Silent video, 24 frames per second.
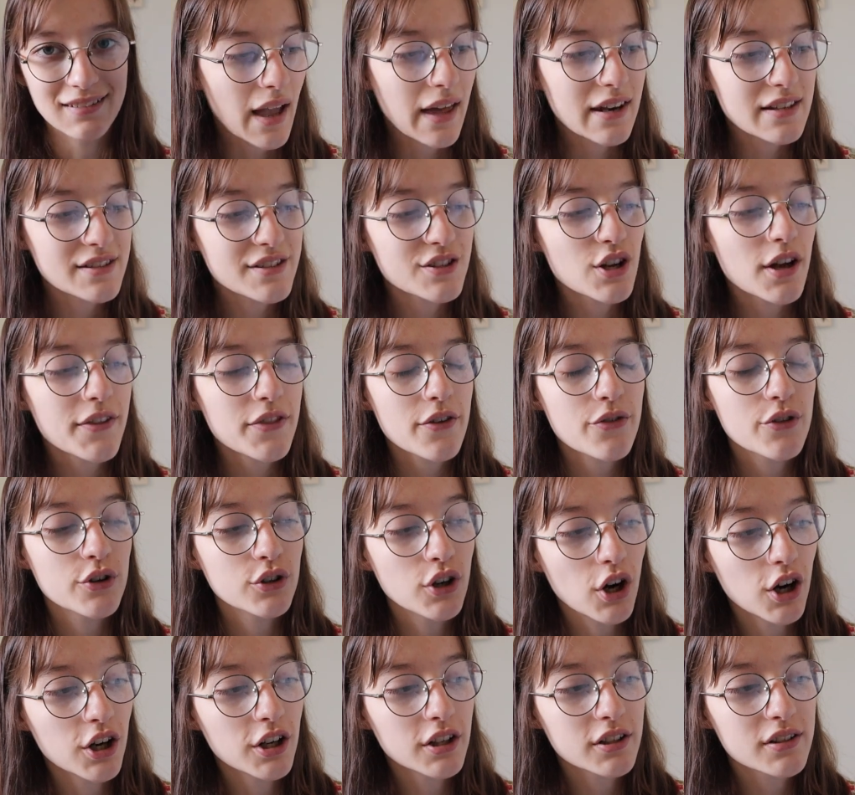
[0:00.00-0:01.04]
And it's not that
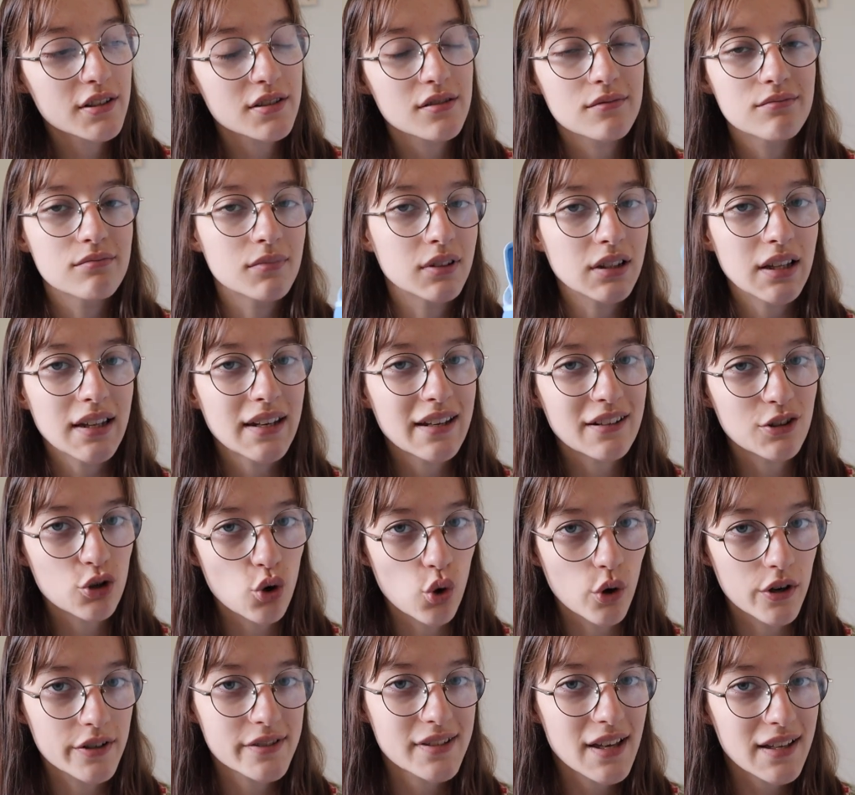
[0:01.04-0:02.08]
there aren't linen
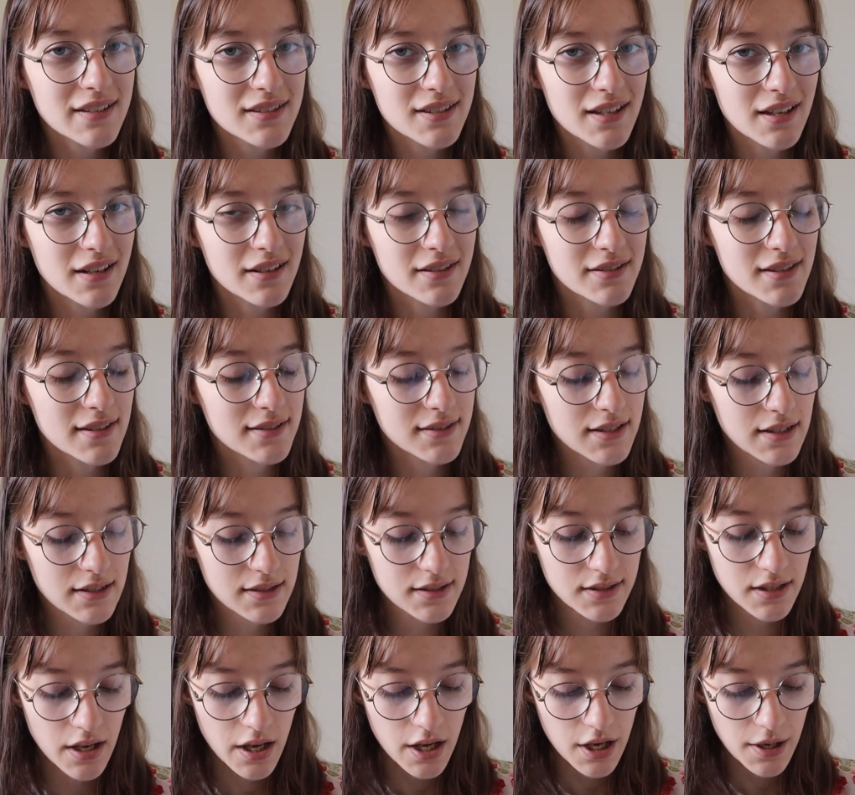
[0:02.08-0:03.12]
corsets in
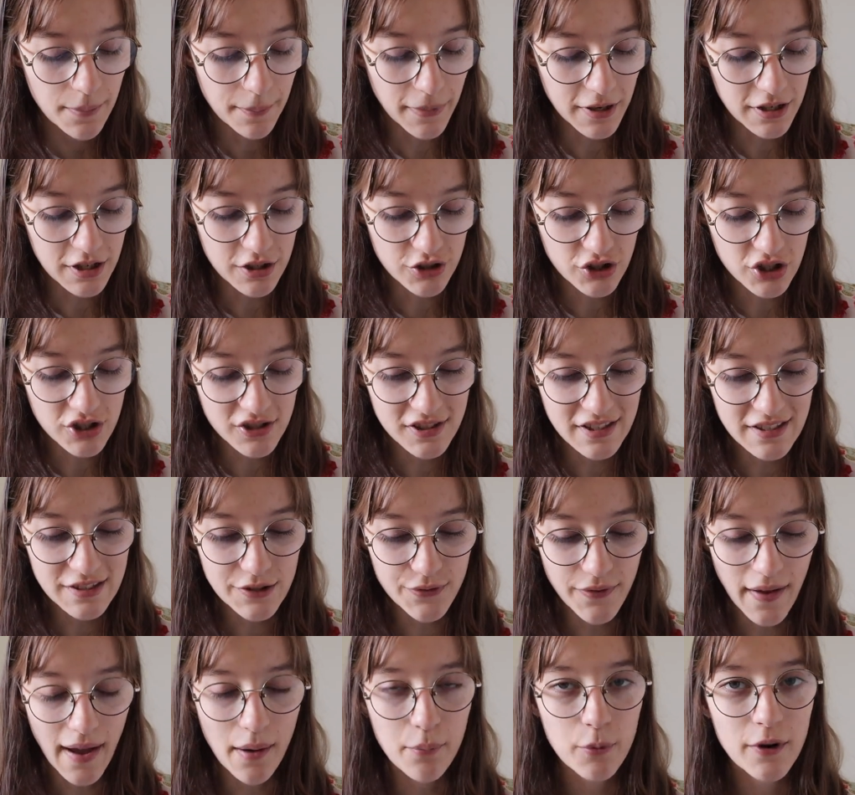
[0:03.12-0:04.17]
existence, but just this
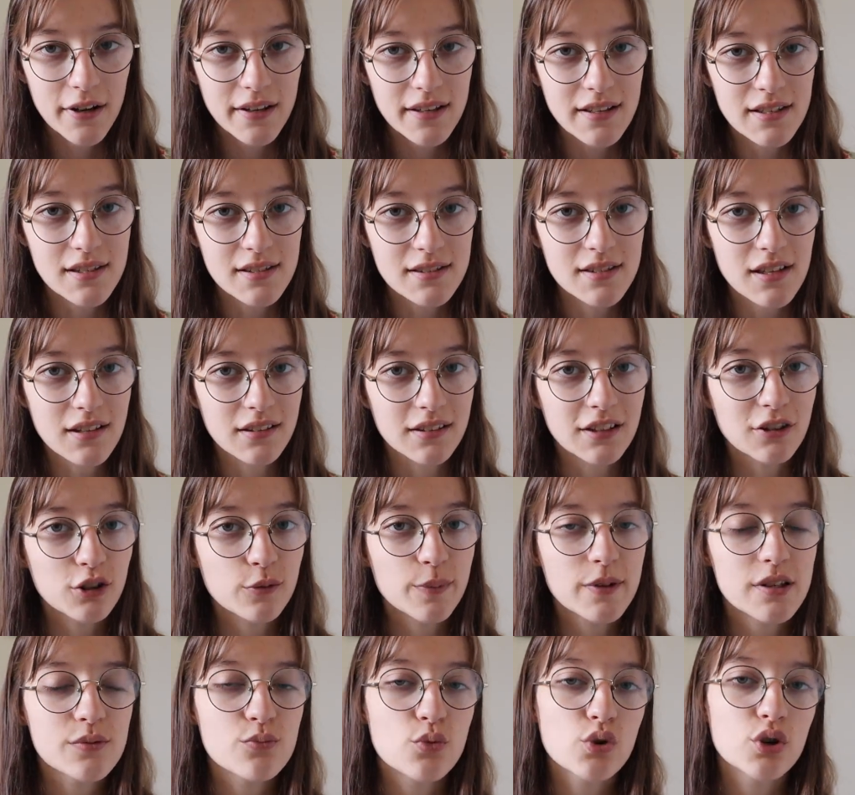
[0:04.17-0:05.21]
fabric is a little
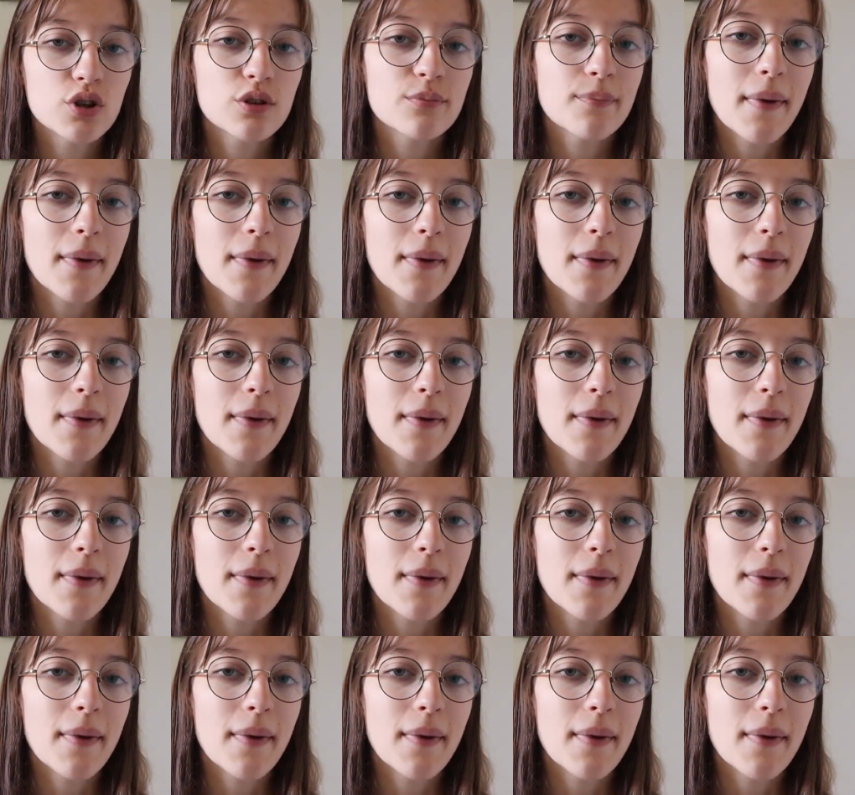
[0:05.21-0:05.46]
bit more